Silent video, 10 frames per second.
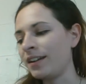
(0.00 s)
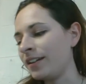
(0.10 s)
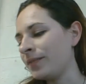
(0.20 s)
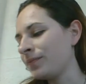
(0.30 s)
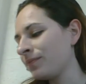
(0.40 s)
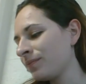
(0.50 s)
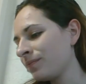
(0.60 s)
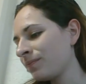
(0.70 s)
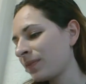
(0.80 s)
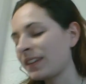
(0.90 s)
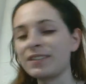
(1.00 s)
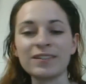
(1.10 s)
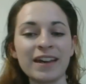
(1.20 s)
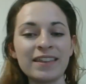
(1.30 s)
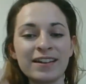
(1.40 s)
Um, so
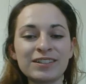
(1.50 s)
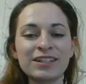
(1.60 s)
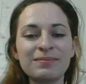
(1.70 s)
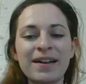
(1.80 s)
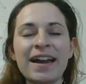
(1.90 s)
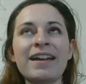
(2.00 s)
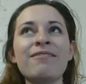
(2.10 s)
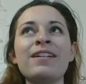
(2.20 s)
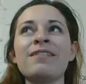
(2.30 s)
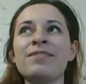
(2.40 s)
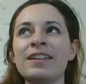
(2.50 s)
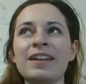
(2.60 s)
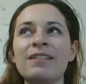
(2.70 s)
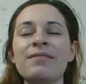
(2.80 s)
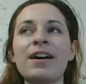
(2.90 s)
yeah, that was just my way of
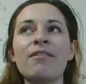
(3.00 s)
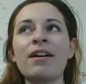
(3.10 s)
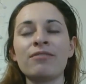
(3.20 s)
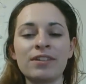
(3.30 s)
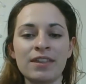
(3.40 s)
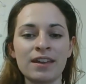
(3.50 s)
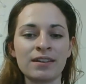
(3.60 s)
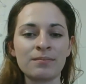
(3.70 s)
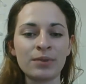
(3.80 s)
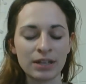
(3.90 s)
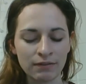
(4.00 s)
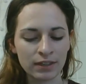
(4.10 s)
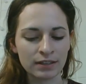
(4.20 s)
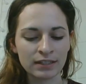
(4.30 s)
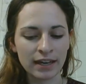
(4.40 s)
thinking about everything and putting
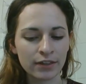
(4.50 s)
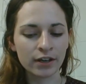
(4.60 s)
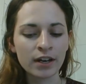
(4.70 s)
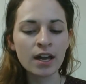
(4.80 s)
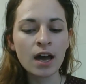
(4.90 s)
everything together.